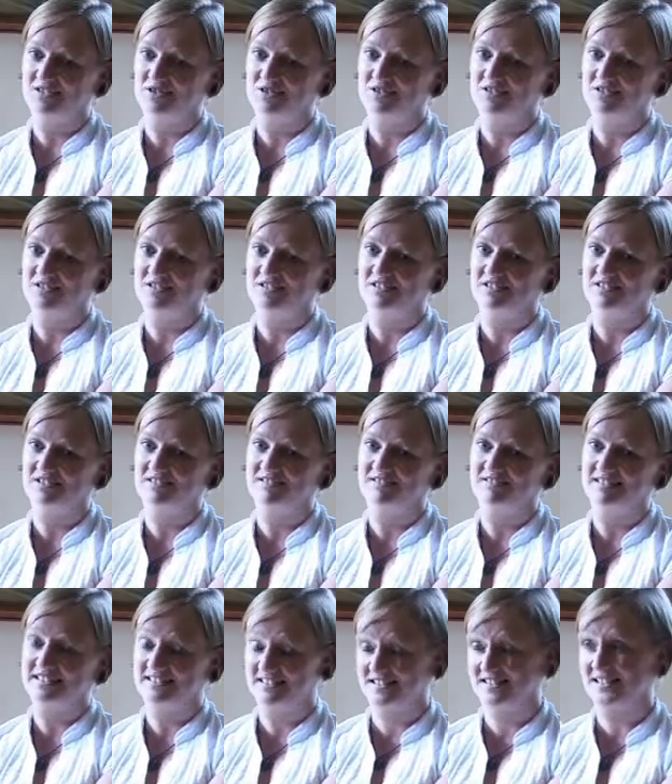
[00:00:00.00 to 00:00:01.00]
The
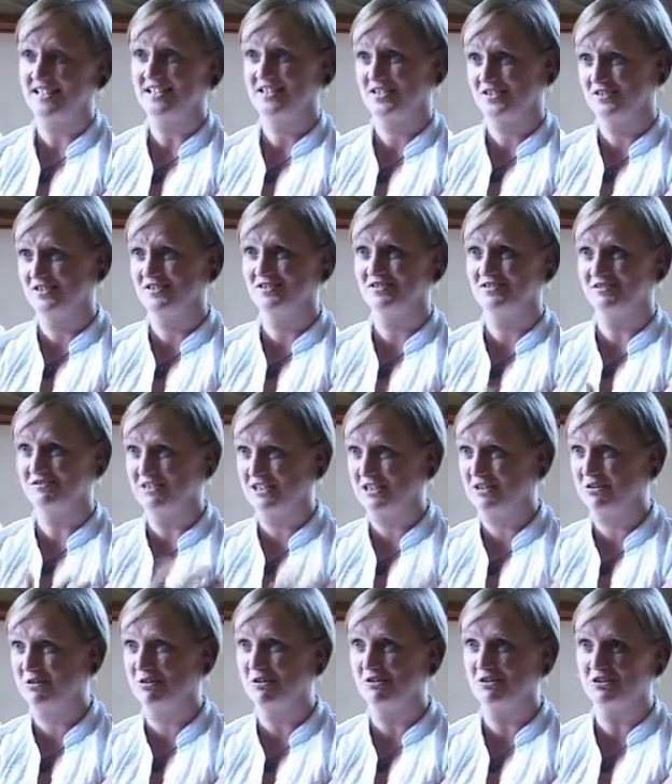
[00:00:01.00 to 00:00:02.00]
International
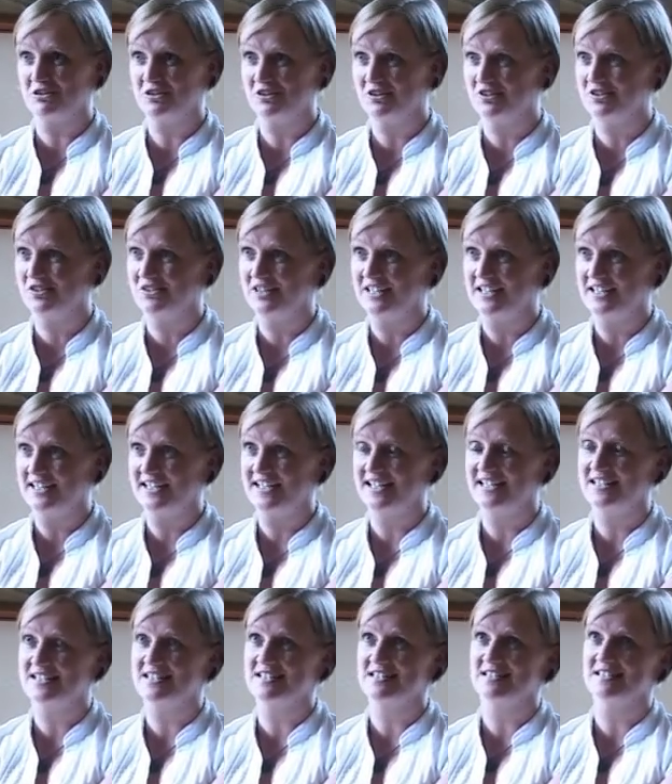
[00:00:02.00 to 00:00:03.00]
Red Cross
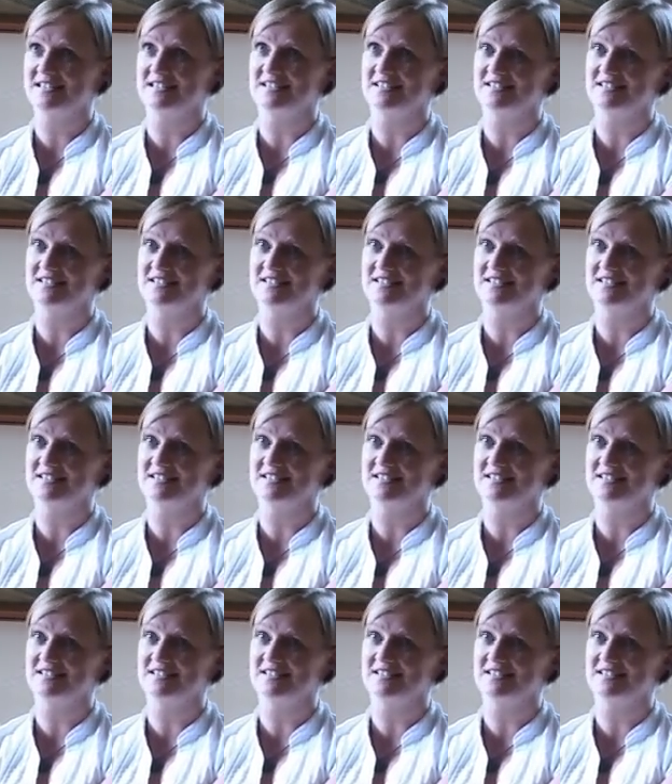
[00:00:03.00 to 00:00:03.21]
has